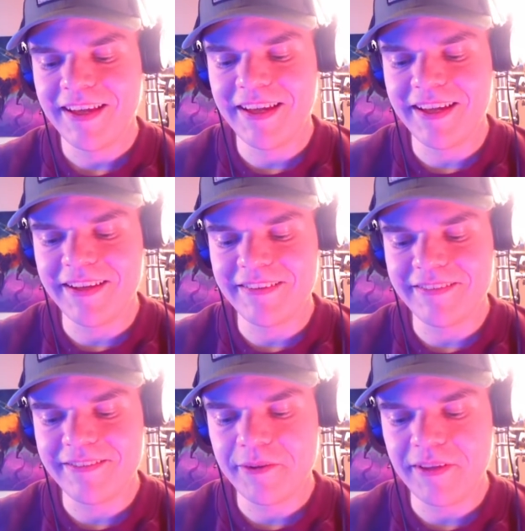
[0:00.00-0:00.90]

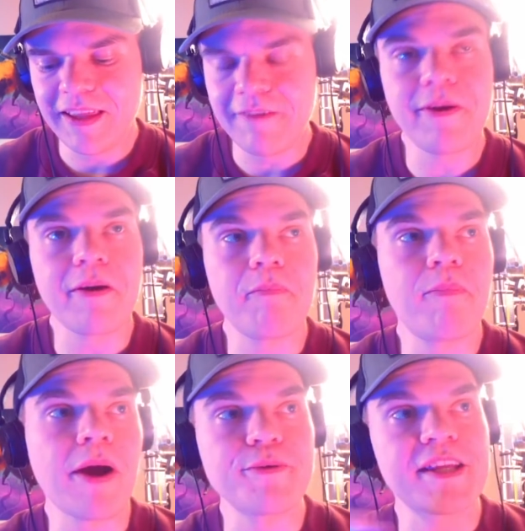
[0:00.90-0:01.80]
And if you are
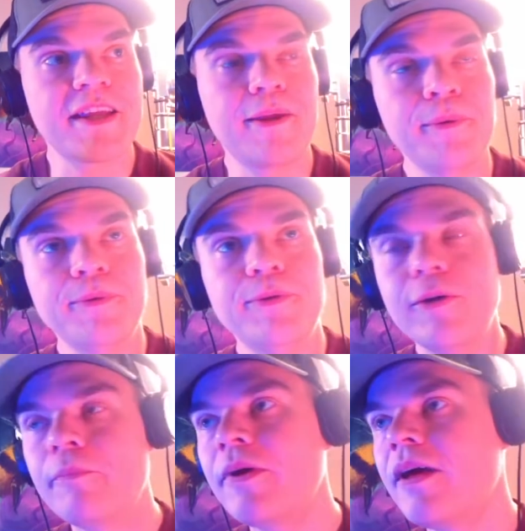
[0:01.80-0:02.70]
browsing
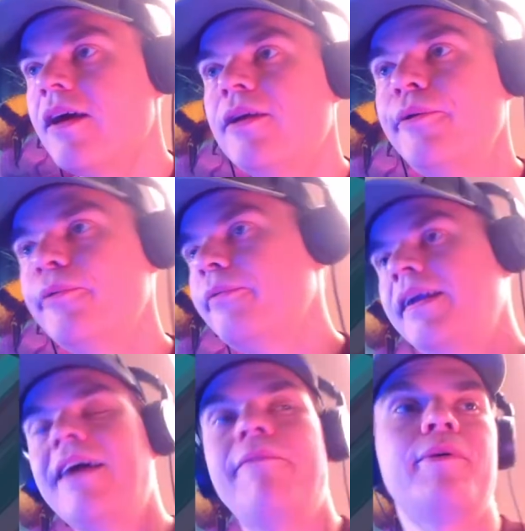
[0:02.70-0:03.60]
YouTube, you'd
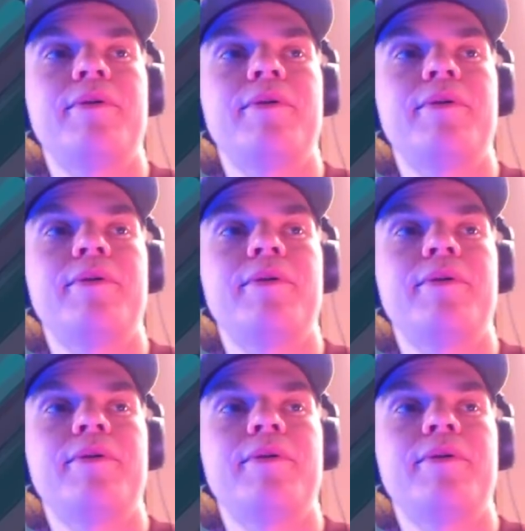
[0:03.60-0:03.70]
never